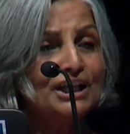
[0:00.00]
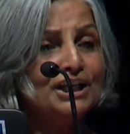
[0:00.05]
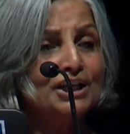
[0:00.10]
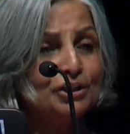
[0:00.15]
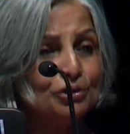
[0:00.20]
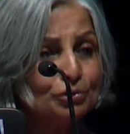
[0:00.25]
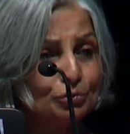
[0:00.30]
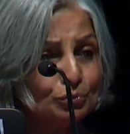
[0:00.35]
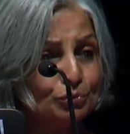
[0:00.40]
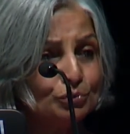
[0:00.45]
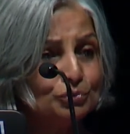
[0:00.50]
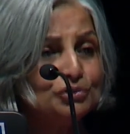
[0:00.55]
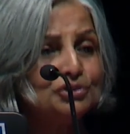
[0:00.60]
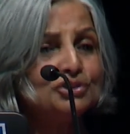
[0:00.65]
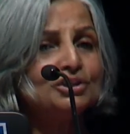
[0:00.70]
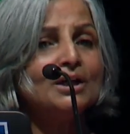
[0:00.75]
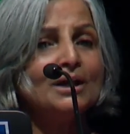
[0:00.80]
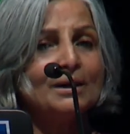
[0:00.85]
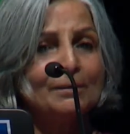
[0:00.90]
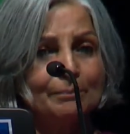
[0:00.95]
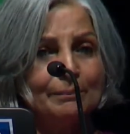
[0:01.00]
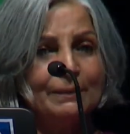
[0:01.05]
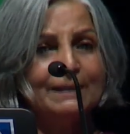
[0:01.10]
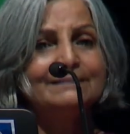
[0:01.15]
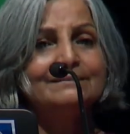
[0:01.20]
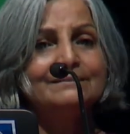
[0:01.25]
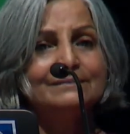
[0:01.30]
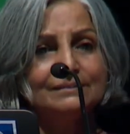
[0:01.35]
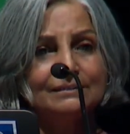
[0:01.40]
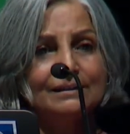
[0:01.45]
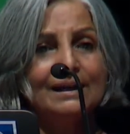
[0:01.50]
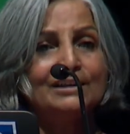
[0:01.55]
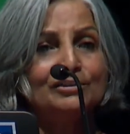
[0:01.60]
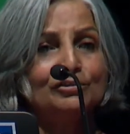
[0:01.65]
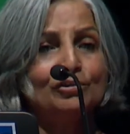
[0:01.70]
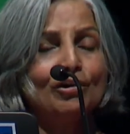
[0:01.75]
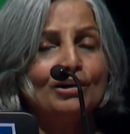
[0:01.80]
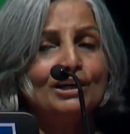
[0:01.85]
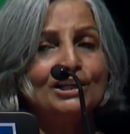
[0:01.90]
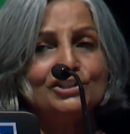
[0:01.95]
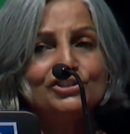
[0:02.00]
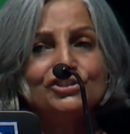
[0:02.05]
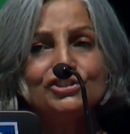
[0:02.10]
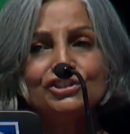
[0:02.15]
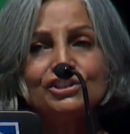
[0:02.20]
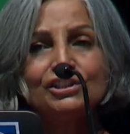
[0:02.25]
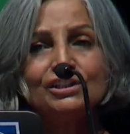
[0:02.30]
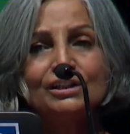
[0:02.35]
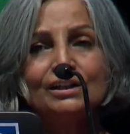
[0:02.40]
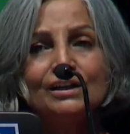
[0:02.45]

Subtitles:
used, but acknowledged.